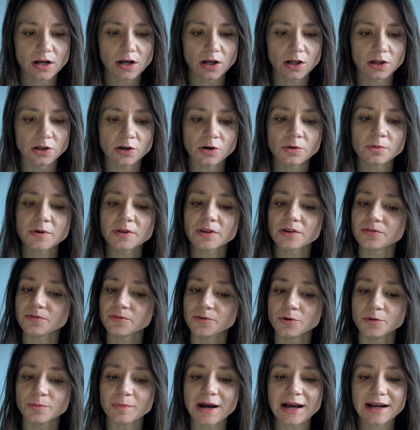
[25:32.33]
Along with a
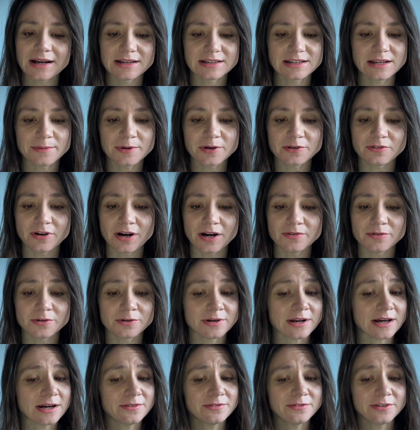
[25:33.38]
former academic rival,
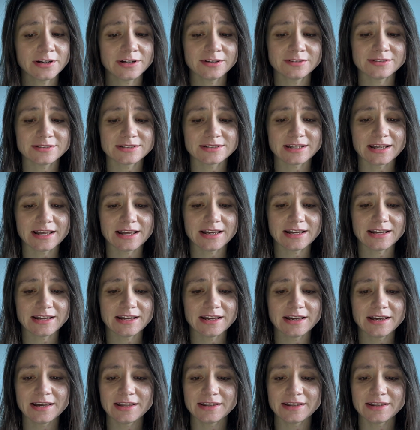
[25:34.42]
now fiancé,